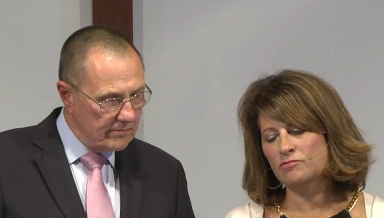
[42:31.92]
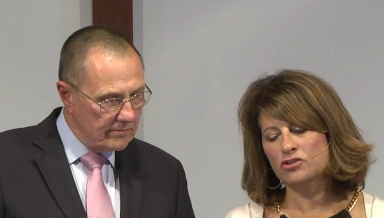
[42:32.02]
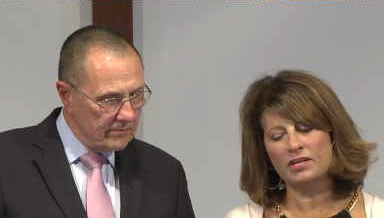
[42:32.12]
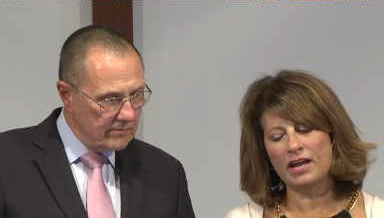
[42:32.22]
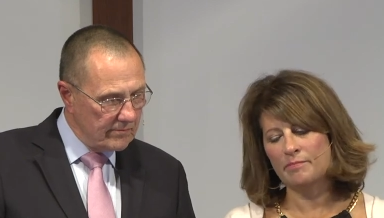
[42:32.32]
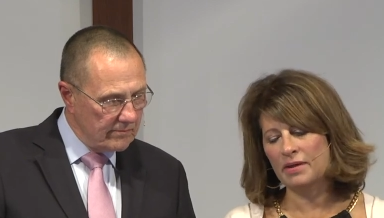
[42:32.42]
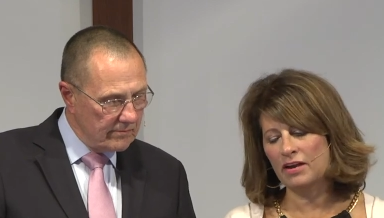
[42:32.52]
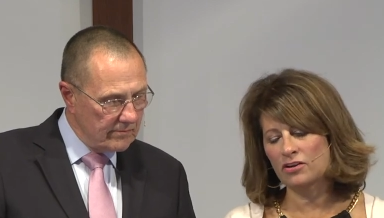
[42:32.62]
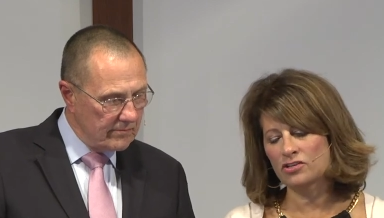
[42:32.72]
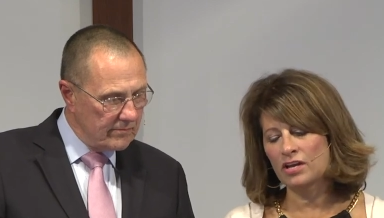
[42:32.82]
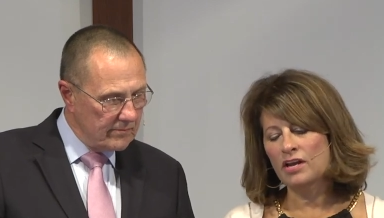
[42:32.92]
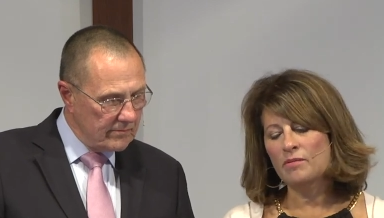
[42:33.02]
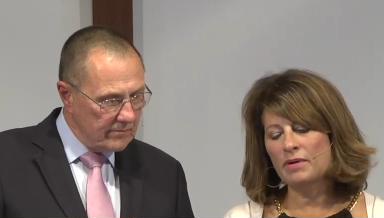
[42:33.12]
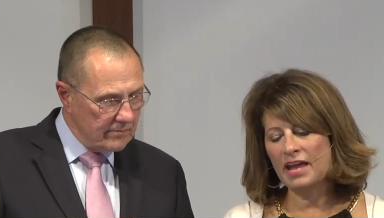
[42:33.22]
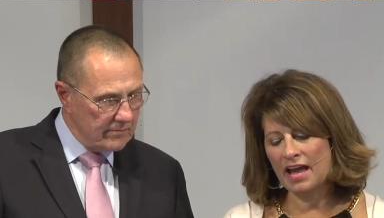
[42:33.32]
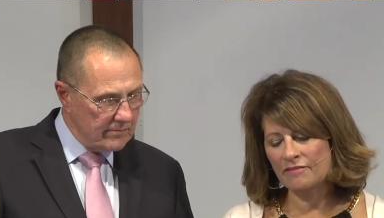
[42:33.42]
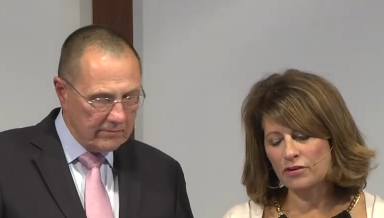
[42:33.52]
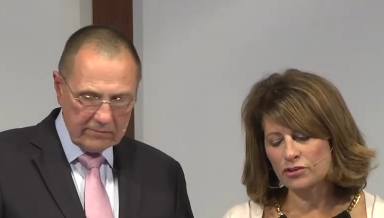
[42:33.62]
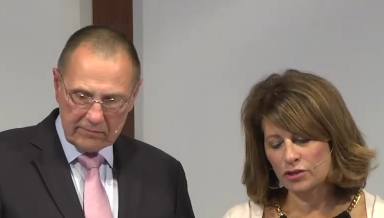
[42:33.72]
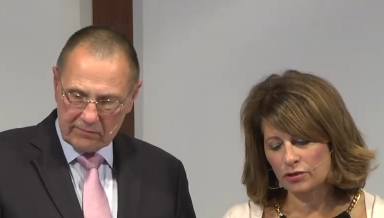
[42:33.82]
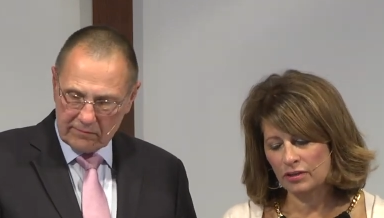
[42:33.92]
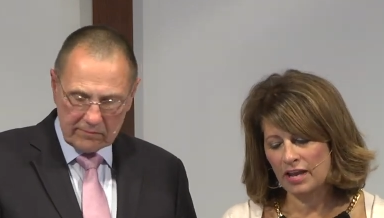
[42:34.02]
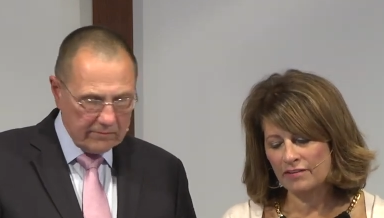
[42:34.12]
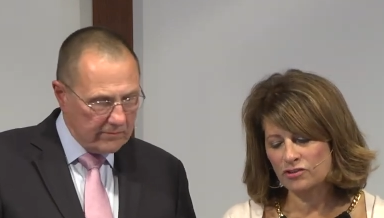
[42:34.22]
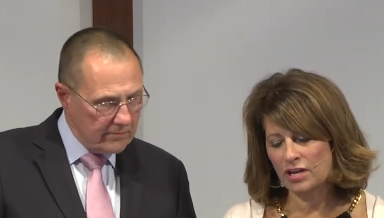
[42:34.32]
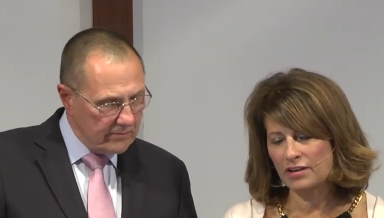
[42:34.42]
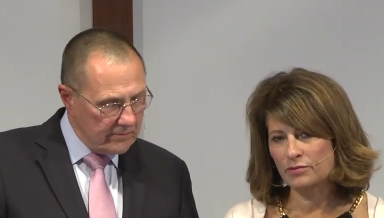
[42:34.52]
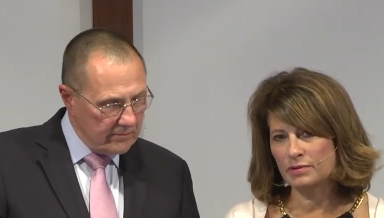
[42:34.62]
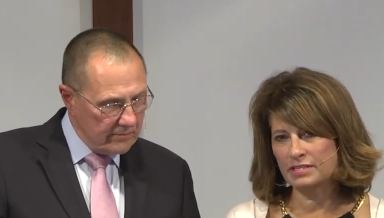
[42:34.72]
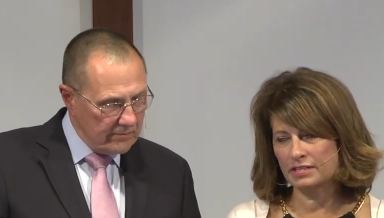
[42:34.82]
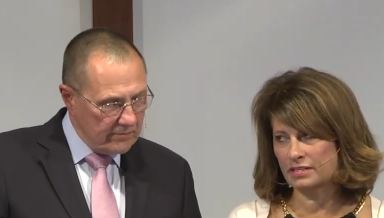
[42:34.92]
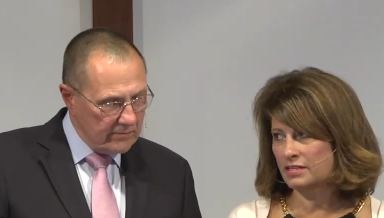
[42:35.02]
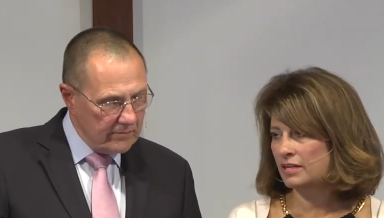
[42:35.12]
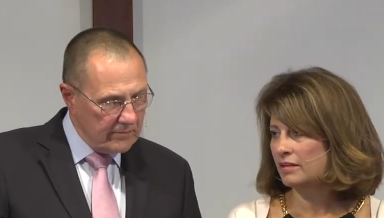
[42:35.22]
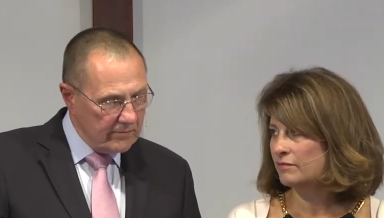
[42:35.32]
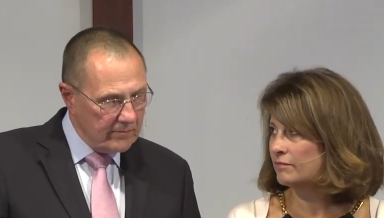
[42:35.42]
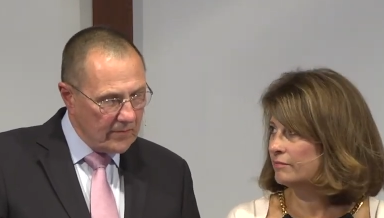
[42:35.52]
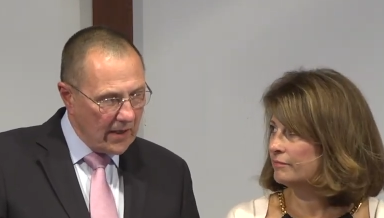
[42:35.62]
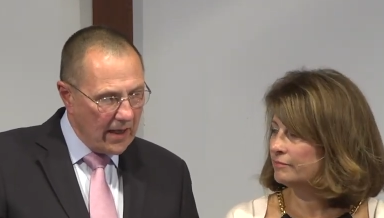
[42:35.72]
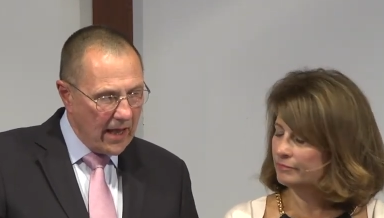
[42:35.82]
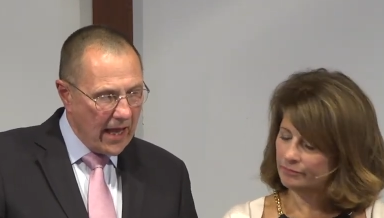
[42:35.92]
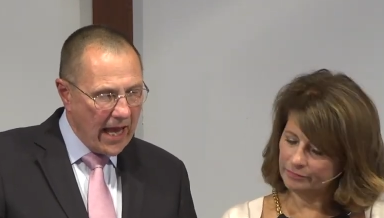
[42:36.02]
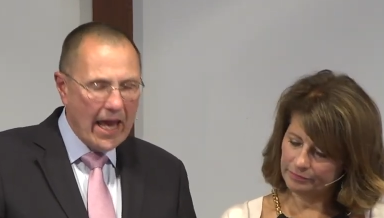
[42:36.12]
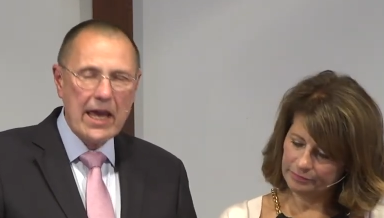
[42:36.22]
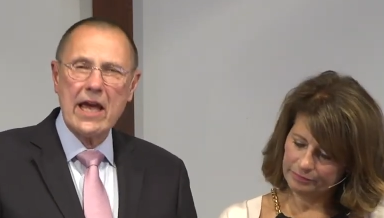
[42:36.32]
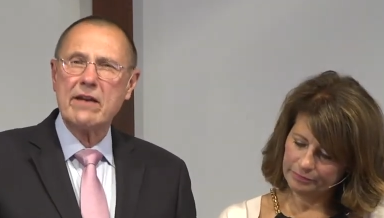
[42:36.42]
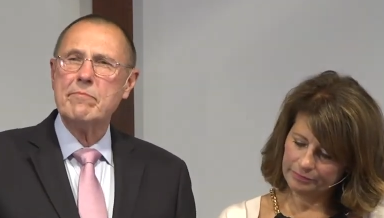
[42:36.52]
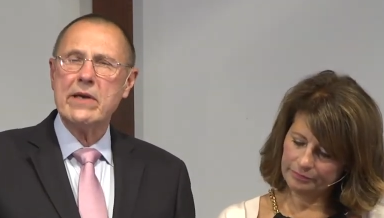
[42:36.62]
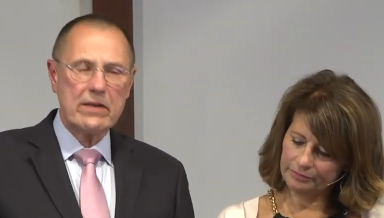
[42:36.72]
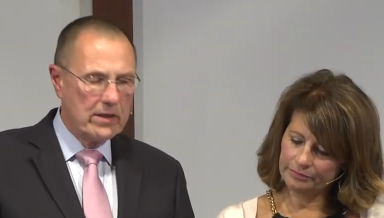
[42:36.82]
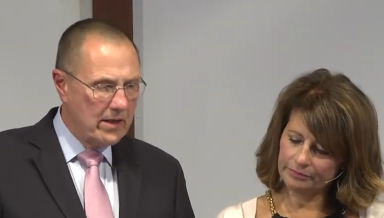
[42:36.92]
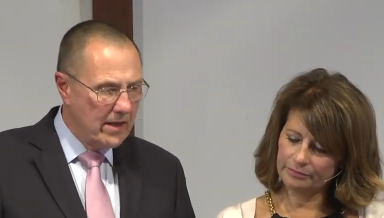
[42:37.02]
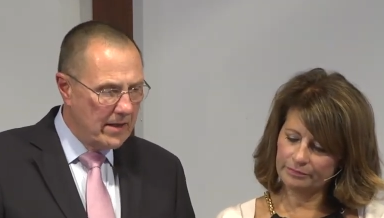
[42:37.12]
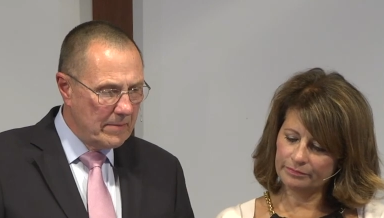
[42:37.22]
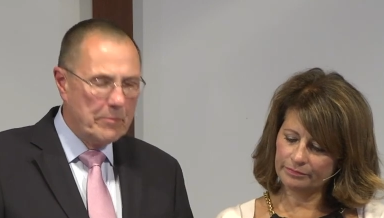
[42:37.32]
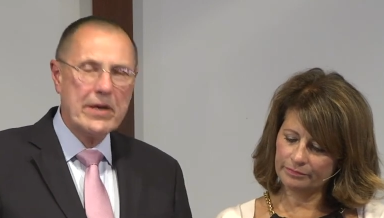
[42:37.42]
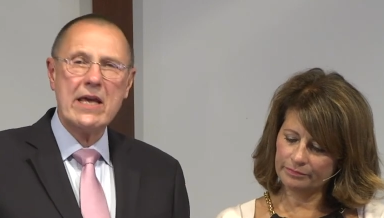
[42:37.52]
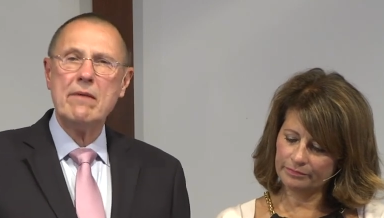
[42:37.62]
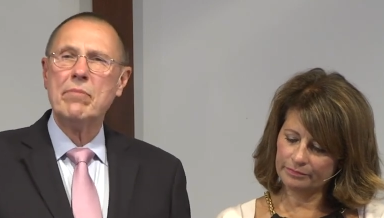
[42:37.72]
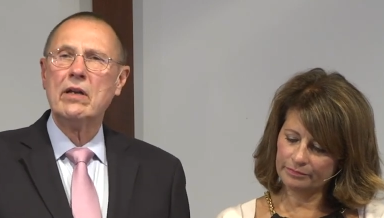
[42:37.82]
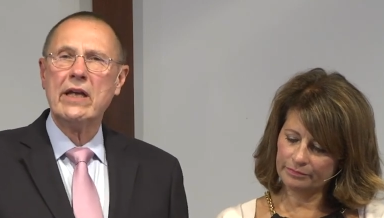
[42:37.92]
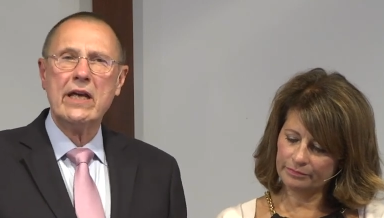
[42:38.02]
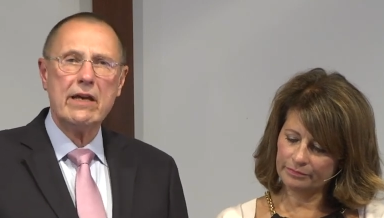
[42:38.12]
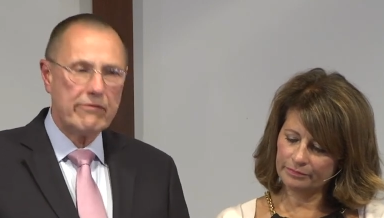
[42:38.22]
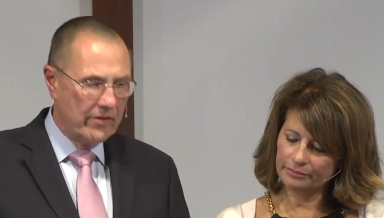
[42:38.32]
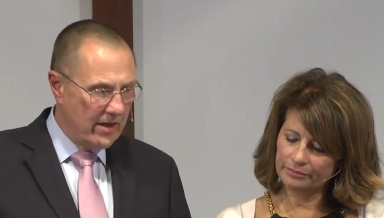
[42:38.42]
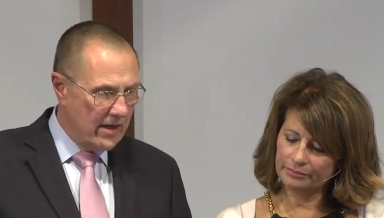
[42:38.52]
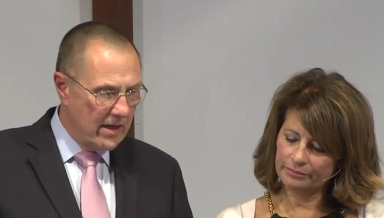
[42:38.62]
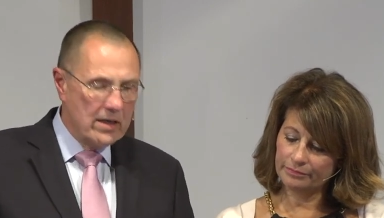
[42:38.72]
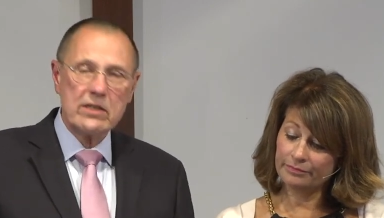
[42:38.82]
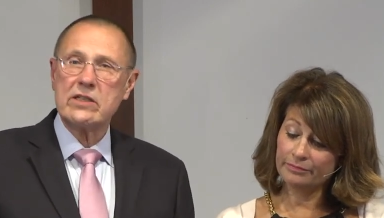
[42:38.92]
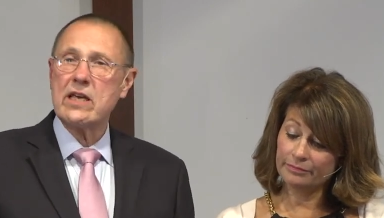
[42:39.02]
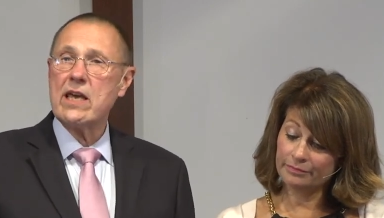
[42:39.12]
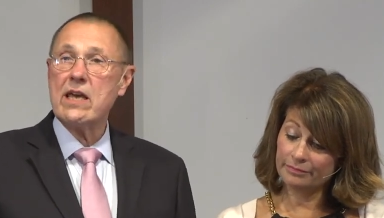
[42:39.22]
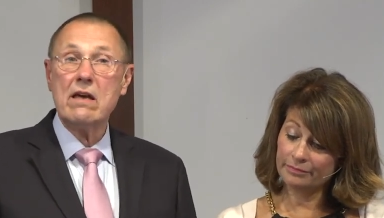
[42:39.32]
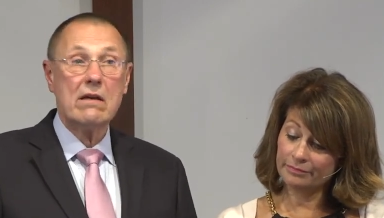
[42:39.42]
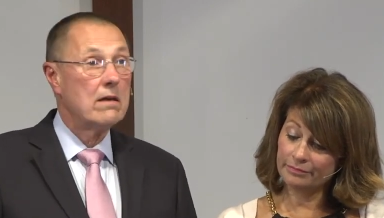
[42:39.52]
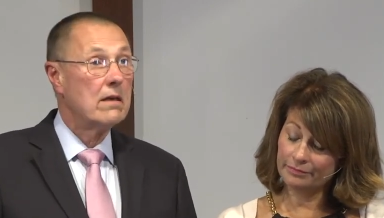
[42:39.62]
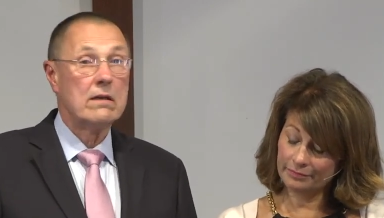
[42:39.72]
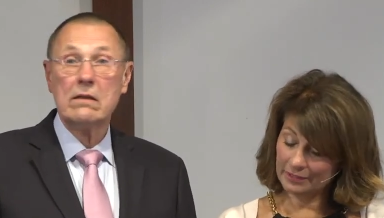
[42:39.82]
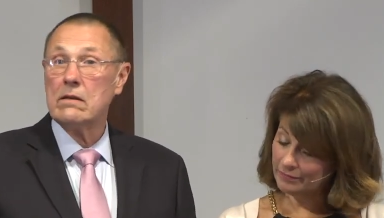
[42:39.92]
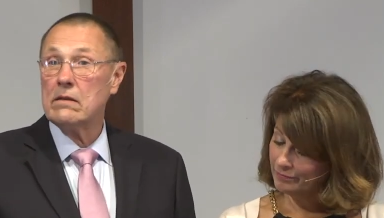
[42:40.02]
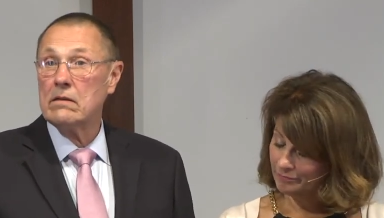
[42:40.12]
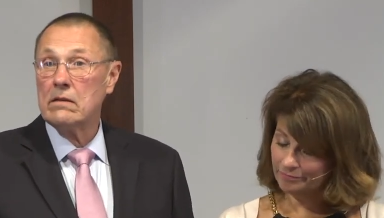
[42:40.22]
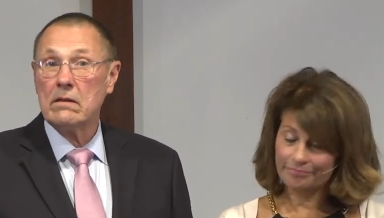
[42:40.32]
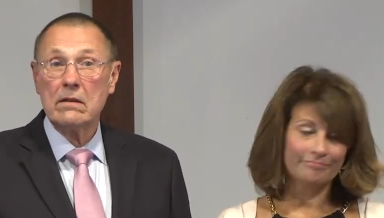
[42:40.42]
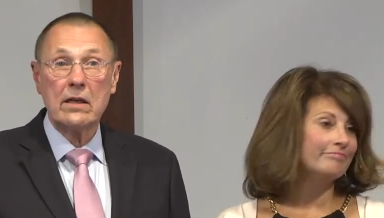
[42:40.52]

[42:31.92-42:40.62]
Speaker 1: should not perish, but have eternal life. John 3
Speaker 2: 16. A, admit, B, believe, C, confess.